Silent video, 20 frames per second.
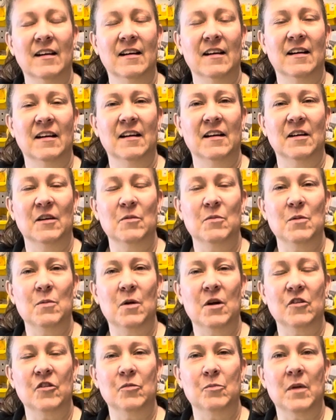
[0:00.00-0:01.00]
uh, we
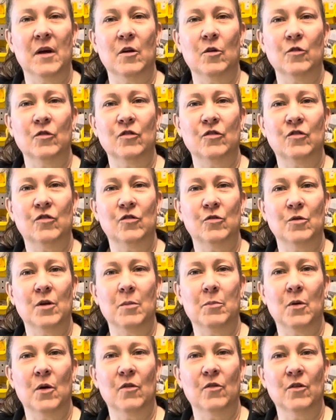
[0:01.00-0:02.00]
watched metals shoot
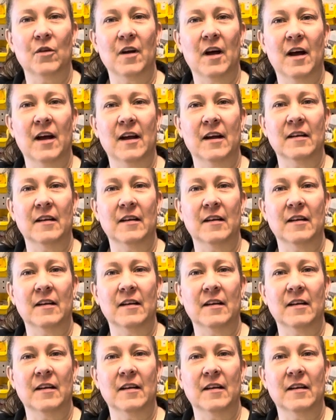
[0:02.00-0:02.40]
up overnight,